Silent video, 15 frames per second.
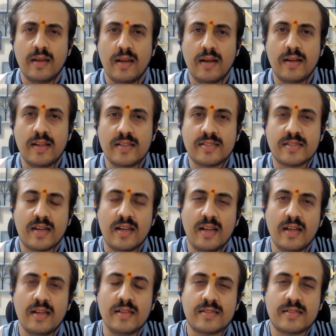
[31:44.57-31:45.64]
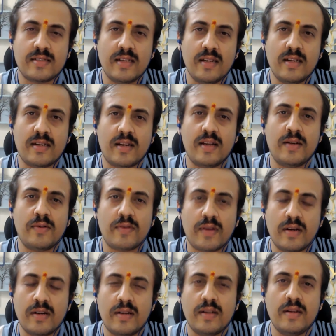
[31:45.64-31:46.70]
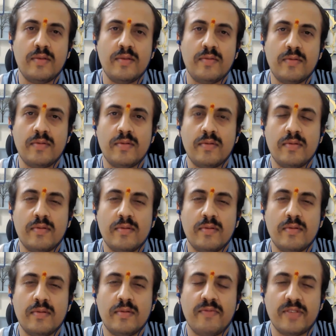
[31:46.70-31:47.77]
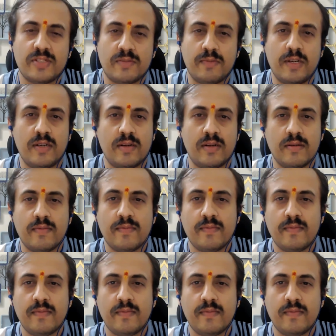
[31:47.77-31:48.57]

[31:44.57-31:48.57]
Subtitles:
and they still try to continue investment.